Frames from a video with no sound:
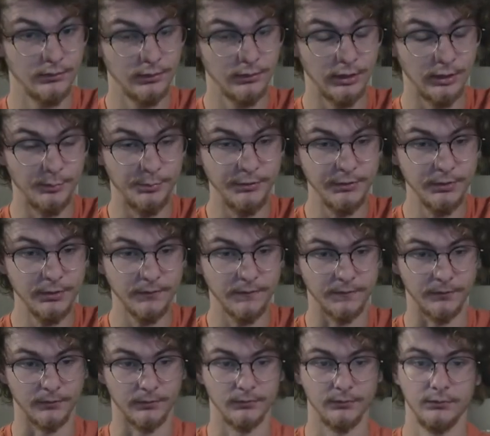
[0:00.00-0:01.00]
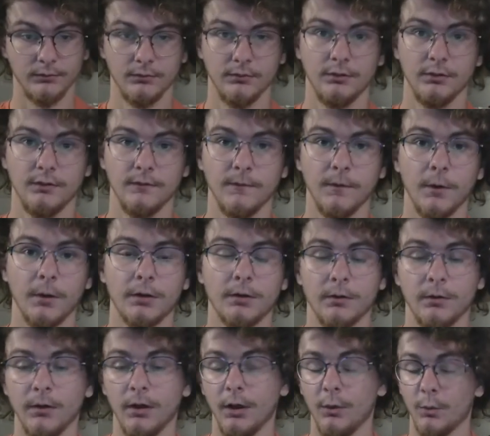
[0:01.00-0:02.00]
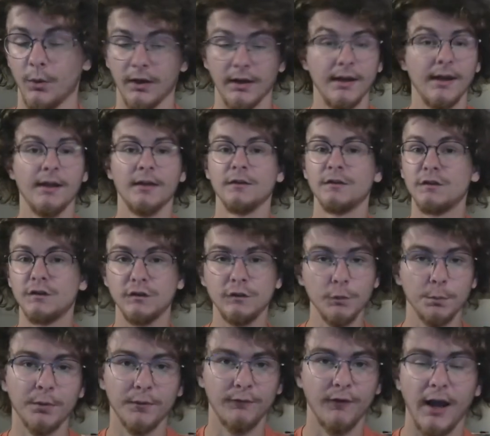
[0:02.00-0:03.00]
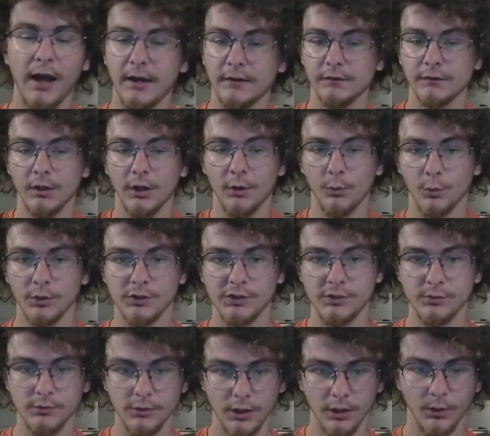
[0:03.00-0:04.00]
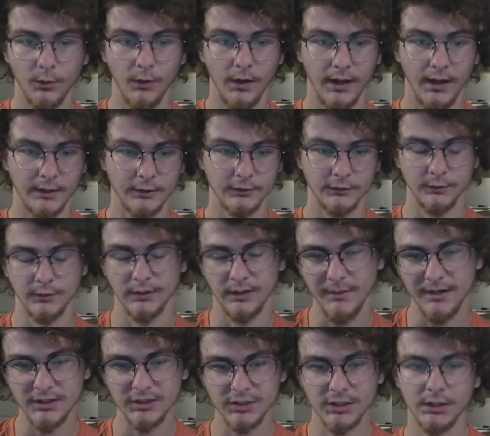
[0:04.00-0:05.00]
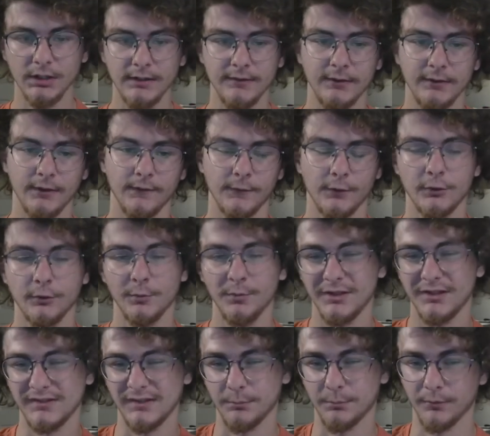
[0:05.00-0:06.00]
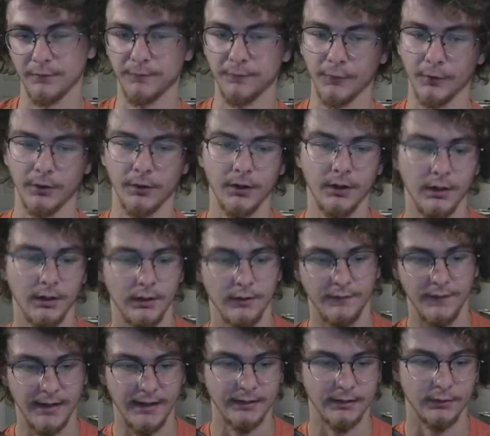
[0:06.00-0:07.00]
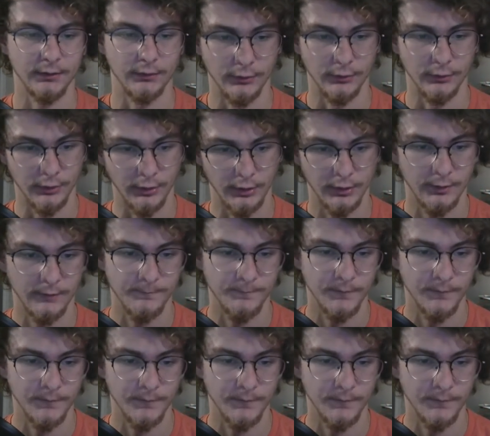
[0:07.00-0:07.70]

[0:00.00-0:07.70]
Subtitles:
A beautiful vertical one. Super fast once you know how to do it. And I'm actually going to leave it on the vertical because I prefer that look.